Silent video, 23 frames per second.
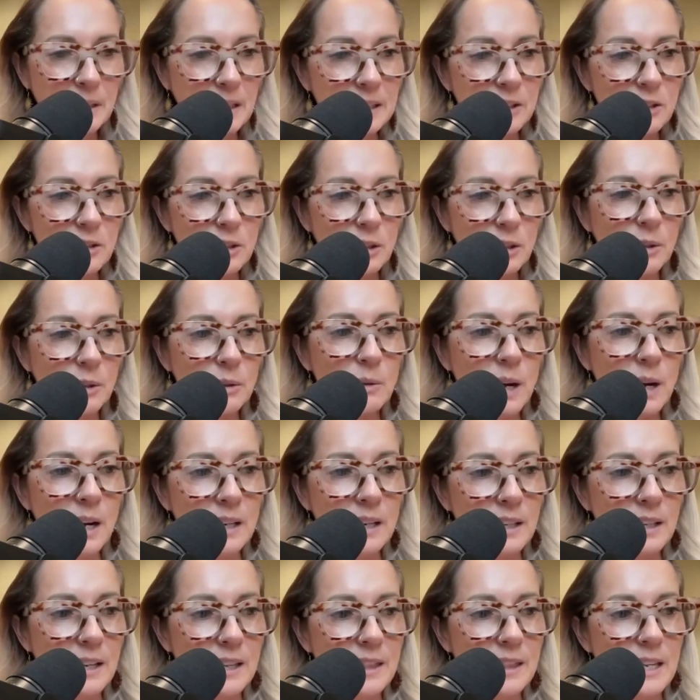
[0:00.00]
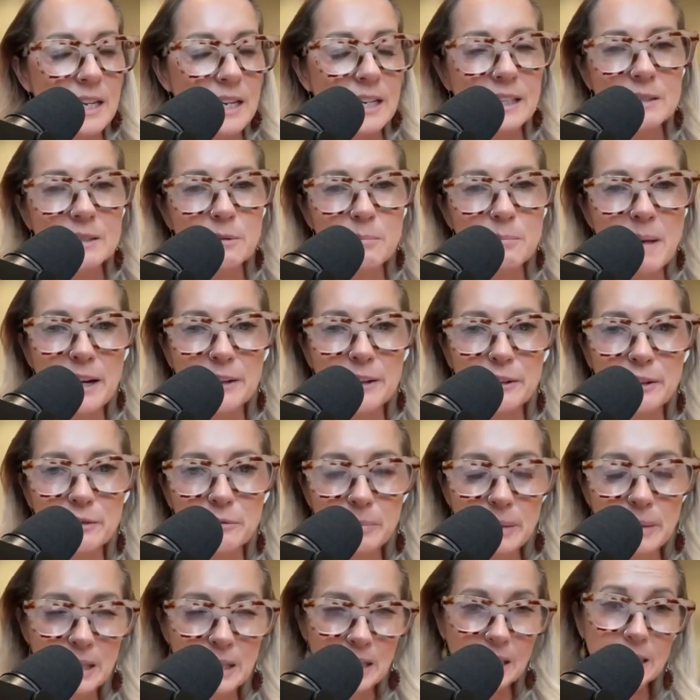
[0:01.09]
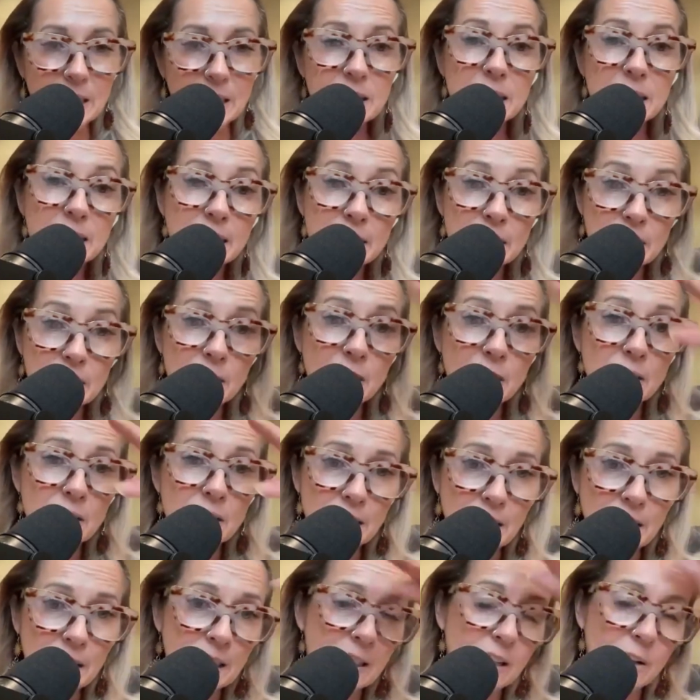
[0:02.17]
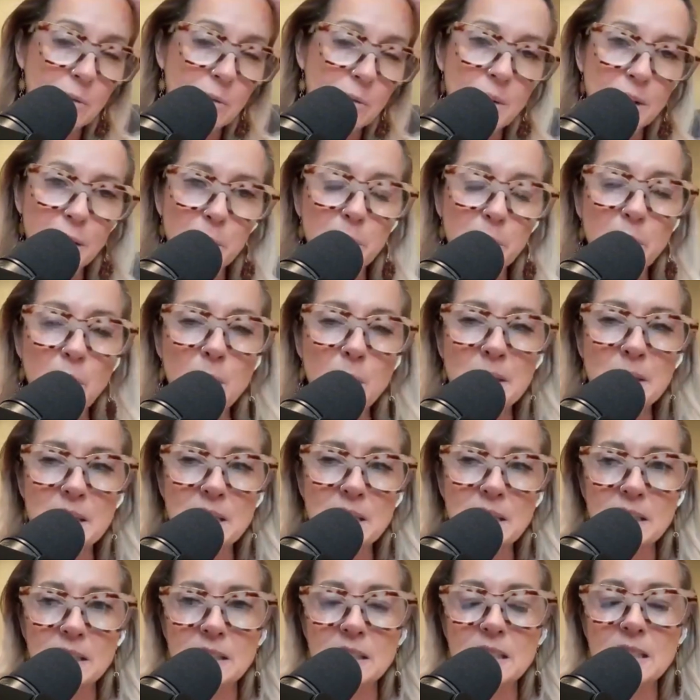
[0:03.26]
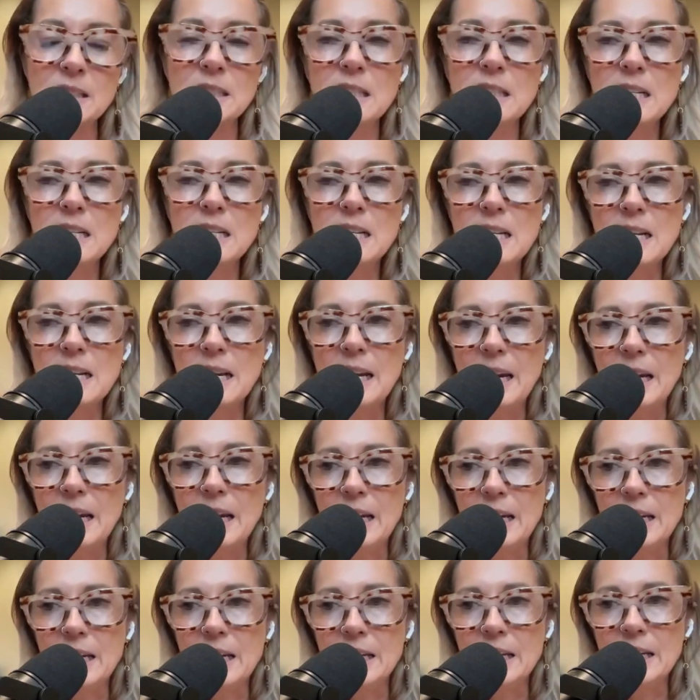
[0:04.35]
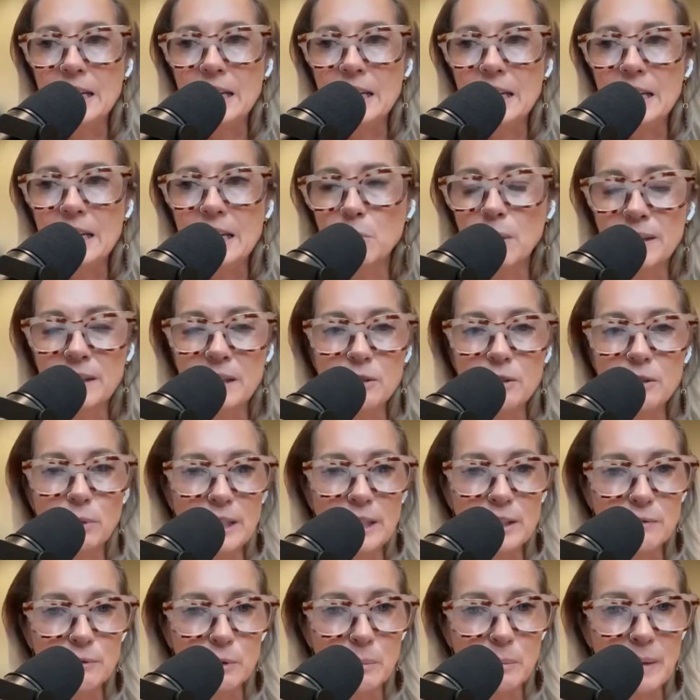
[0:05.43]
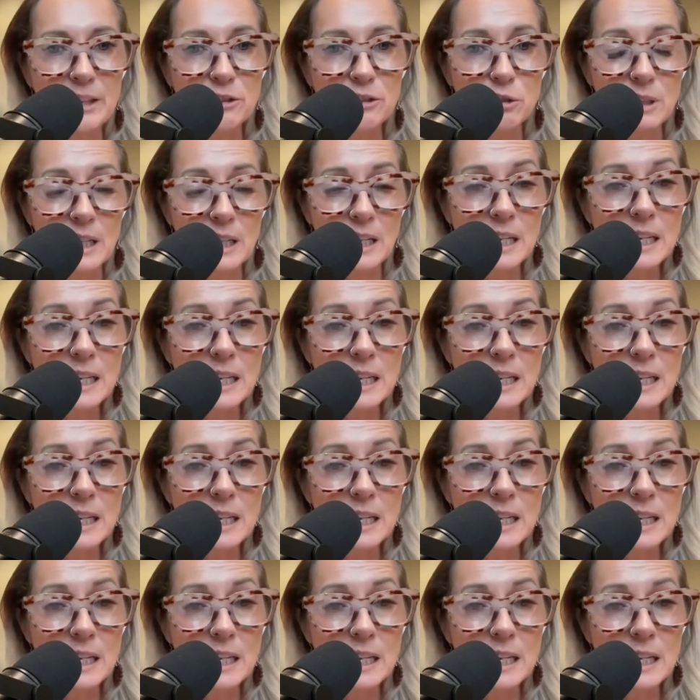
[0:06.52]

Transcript: And so I think it's a matter of being clear, again, on what your promise is and what the transformation